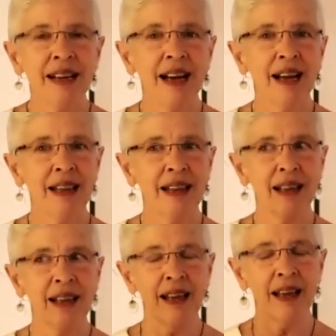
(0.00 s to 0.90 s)
and
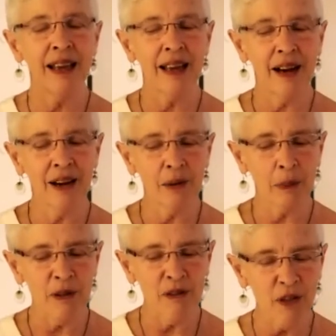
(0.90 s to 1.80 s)
they
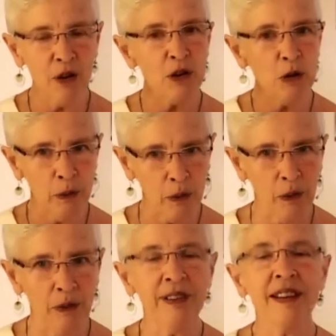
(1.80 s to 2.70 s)
refer to
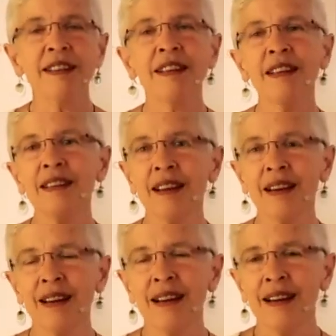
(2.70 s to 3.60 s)
processes,
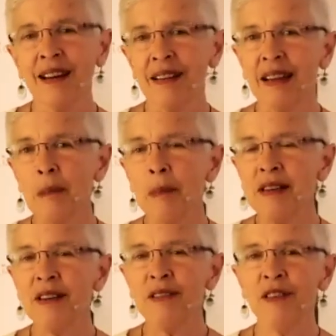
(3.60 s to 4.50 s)
a little
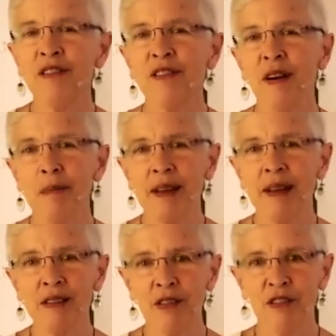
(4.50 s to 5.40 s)
bit different from
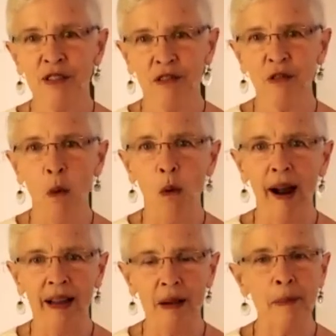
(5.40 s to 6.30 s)
these 4
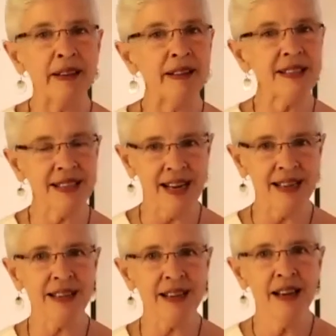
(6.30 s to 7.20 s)
element
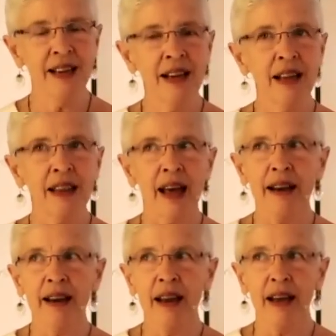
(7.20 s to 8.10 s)
states that
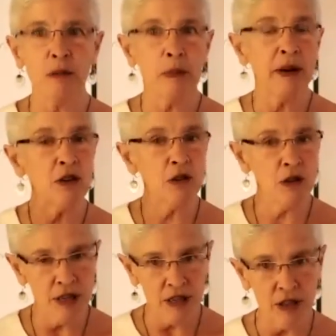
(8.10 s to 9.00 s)
has been a
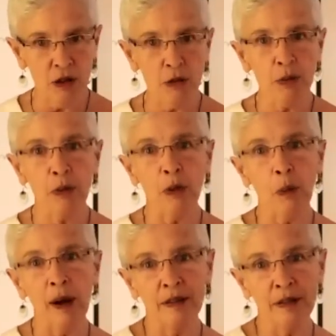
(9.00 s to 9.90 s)
tradition through the
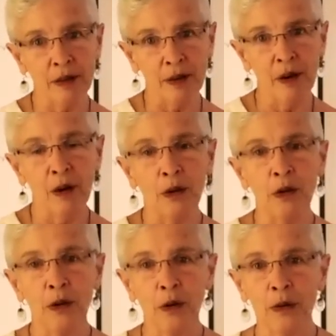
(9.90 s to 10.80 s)
Western
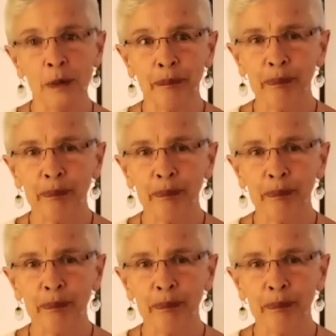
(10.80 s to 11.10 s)
cultures.